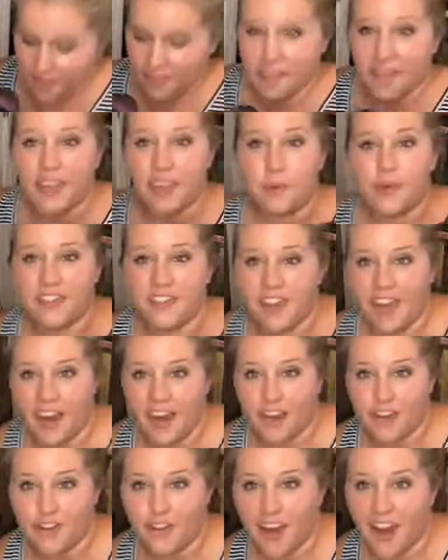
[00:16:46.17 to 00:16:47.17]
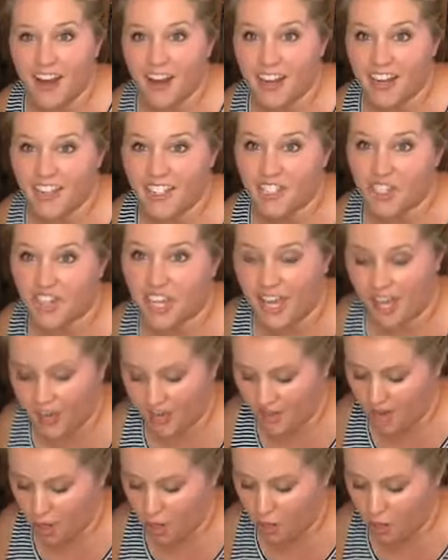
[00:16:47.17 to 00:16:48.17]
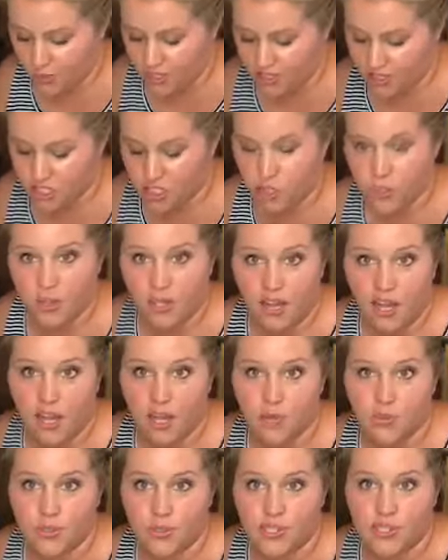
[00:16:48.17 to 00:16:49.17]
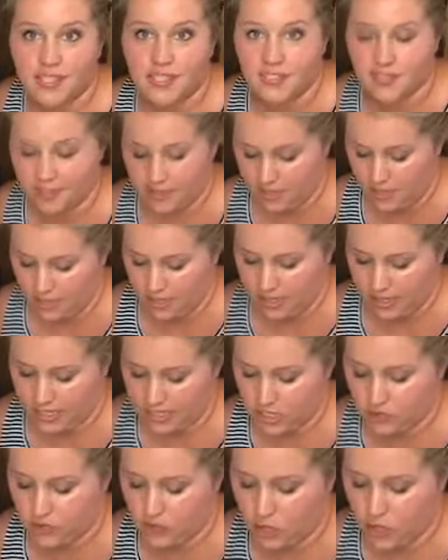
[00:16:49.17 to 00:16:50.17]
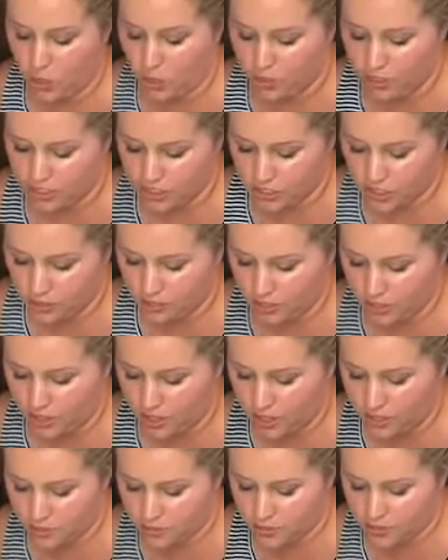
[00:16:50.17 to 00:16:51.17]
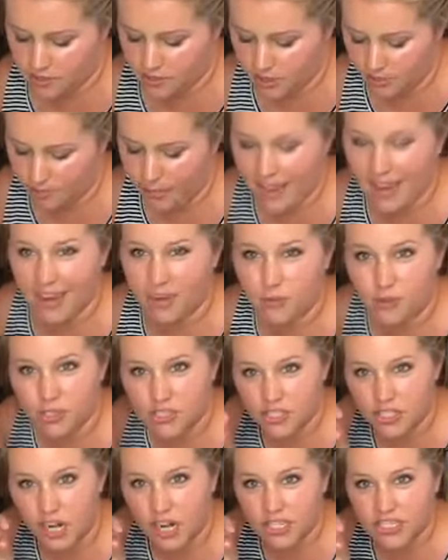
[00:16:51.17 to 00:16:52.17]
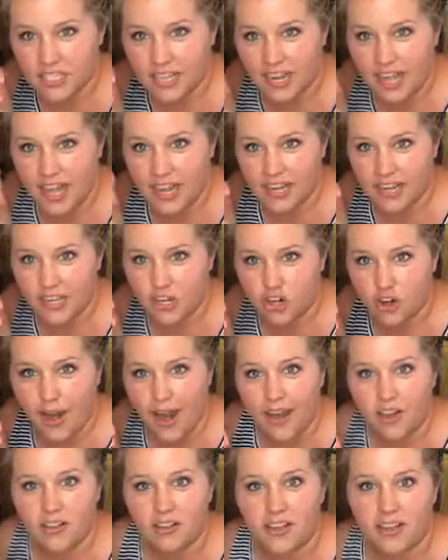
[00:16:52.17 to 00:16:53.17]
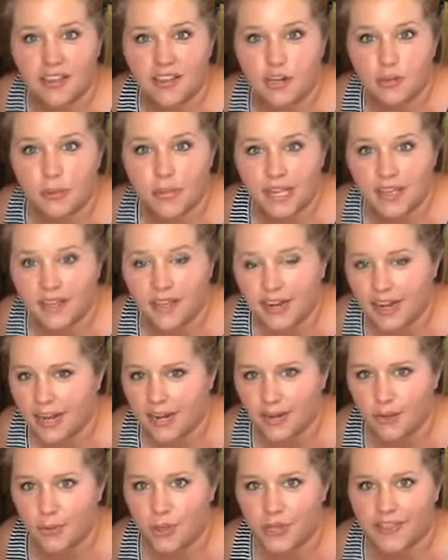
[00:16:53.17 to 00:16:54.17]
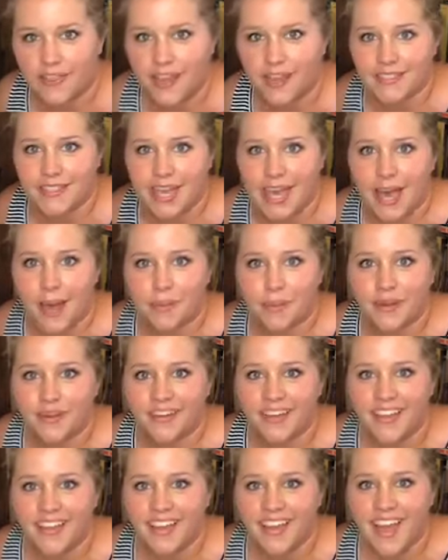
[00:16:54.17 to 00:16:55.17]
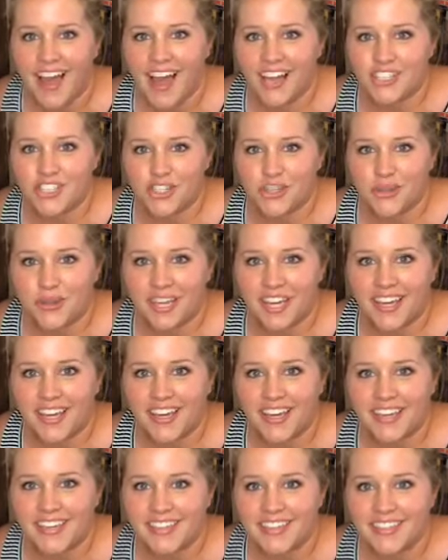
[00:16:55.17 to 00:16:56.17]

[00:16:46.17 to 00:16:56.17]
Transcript: The thing with the hairdryer is you can't hold it too close, because if you hold it too close, the paint will start to kind of crackle a little bit, and I don't want that to happen. Hi, Judy.